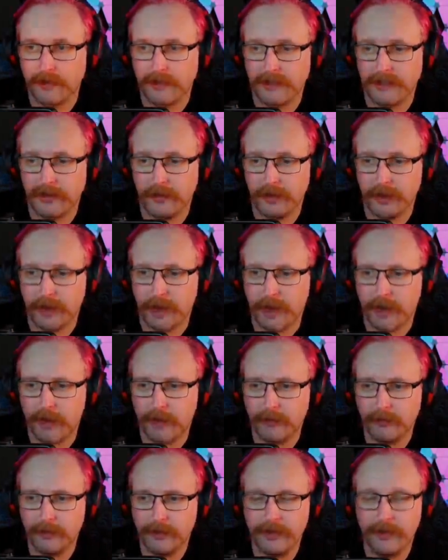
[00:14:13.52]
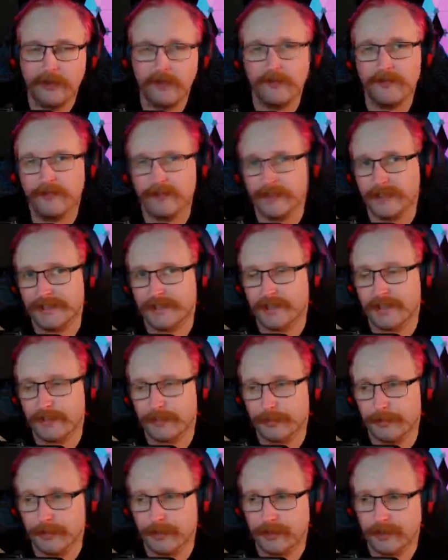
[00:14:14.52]
the map for the
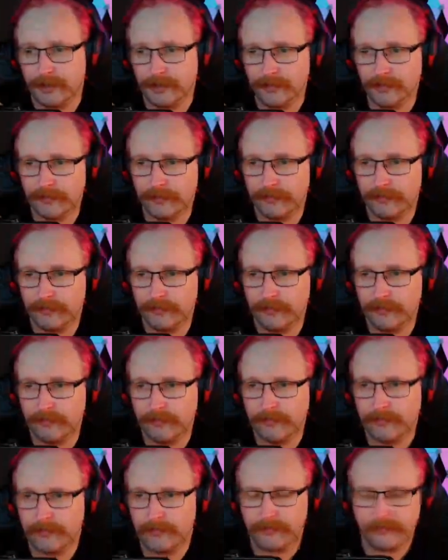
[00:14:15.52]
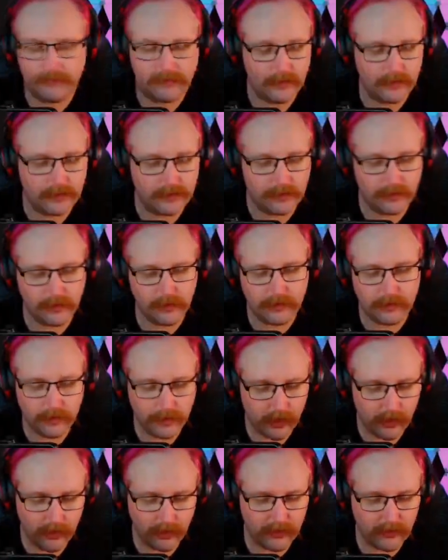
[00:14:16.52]
same thing. So it could be
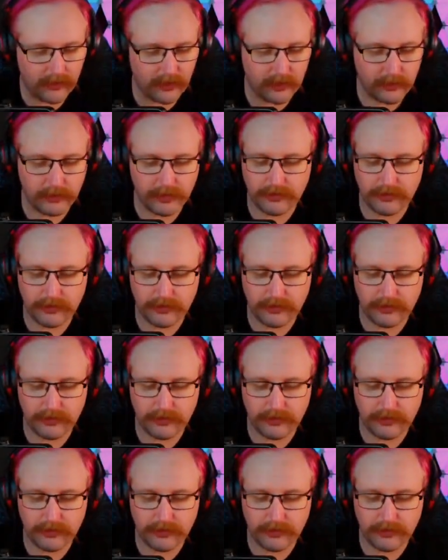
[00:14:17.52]
a whole lot of fun to mess